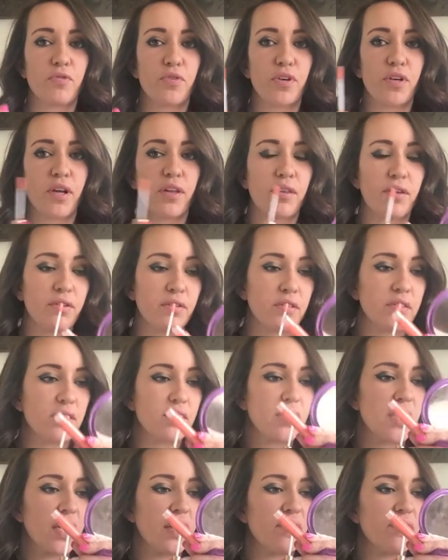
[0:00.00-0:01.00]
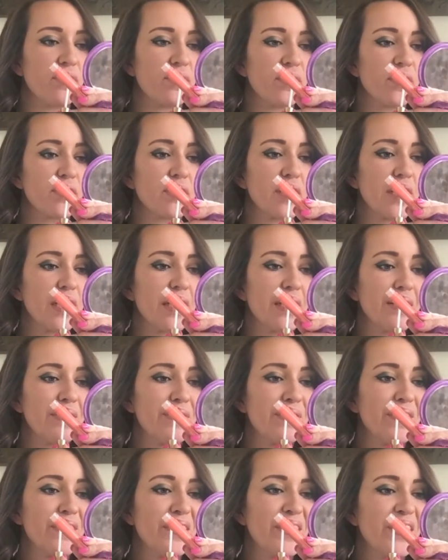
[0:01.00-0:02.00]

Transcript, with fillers: for another dab at the top.